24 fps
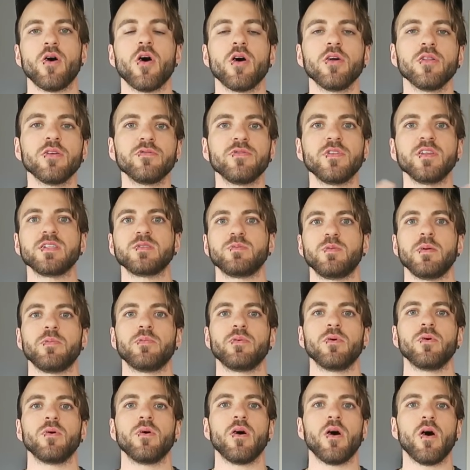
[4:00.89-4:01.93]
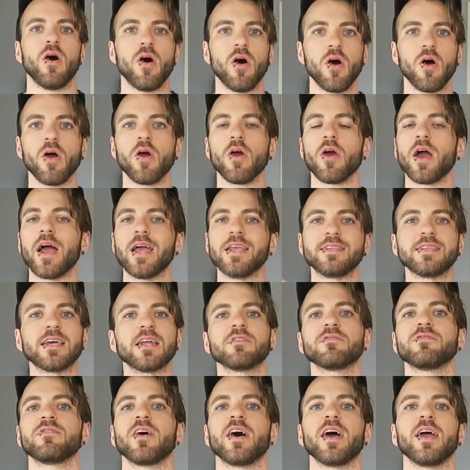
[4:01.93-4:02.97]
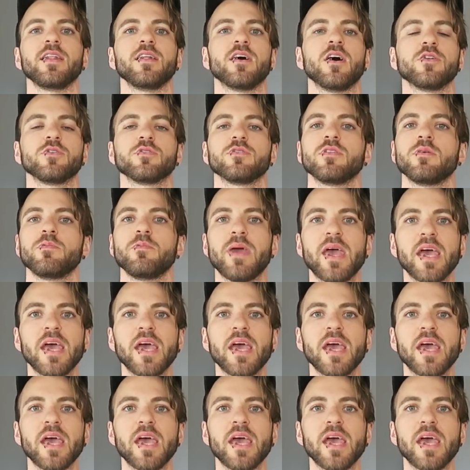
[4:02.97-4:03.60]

All of these people are identified under the